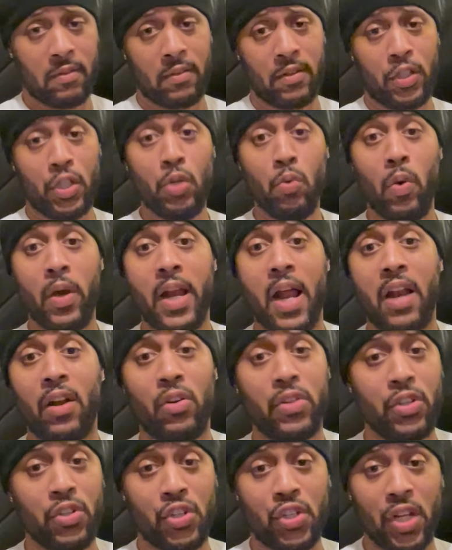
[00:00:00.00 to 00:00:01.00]
You went out
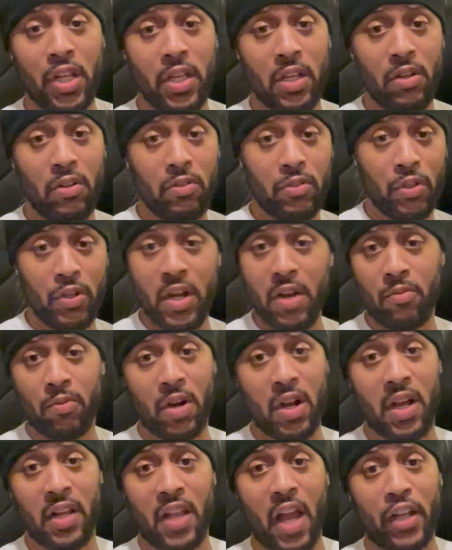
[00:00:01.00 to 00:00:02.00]
on your shield. You didn't
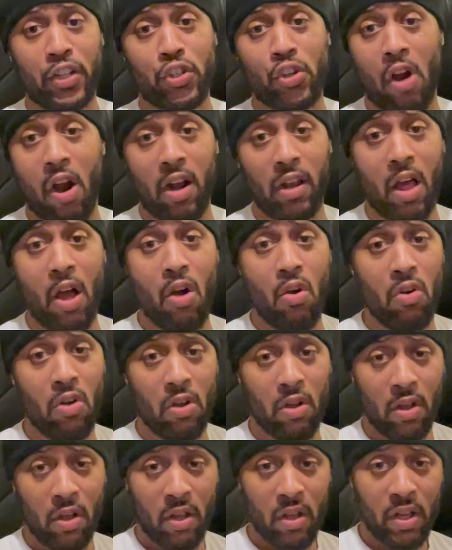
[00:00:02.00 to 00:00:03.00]
run like Charlo.
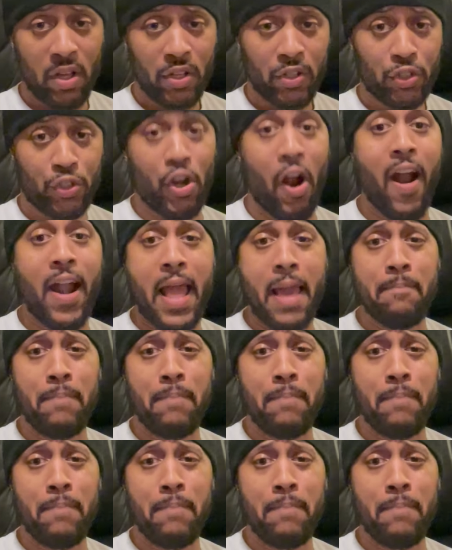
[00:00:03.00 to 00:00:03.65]
Charlie